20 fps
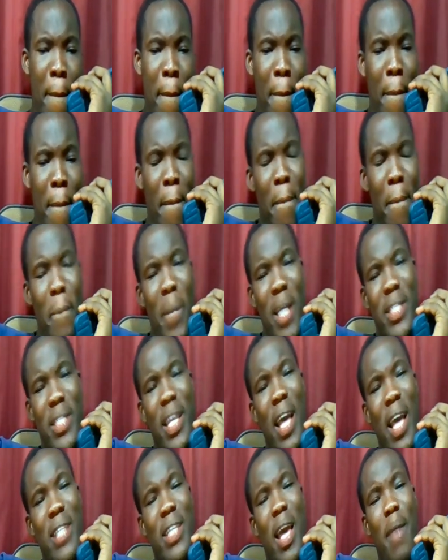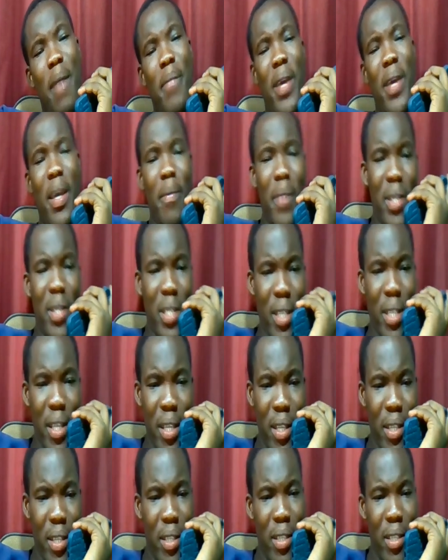odaso ye vice president
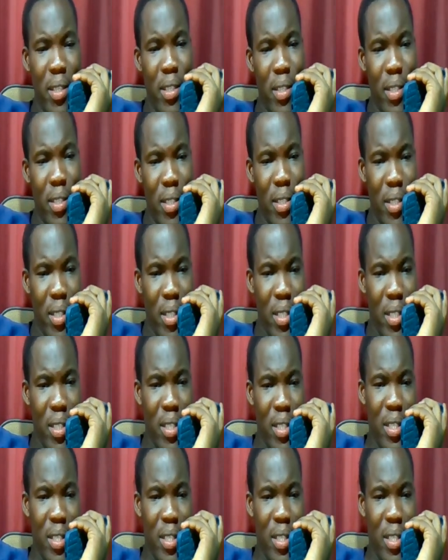I just say